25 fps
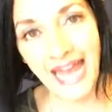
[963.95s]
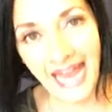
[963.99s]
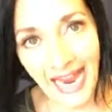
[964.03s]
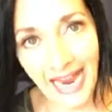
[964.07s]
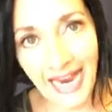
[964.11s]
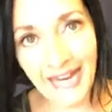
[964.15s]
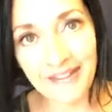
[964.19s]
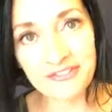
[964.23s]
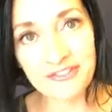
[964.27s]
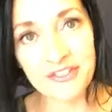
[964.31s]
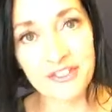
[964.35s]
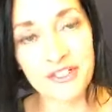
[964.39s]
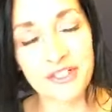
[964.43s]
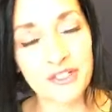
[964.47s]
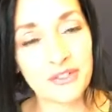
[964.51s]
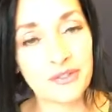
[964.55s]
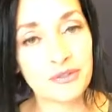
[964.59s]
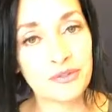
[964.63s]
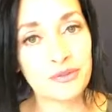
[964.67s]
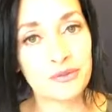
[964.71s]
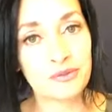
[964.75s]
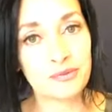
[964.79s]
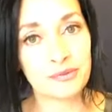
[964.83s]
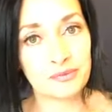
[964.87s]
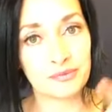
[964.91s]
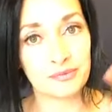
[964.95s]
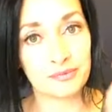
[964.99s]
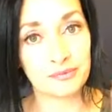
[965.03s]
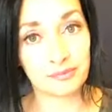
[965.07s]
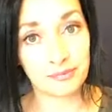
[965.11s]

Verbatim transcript: after you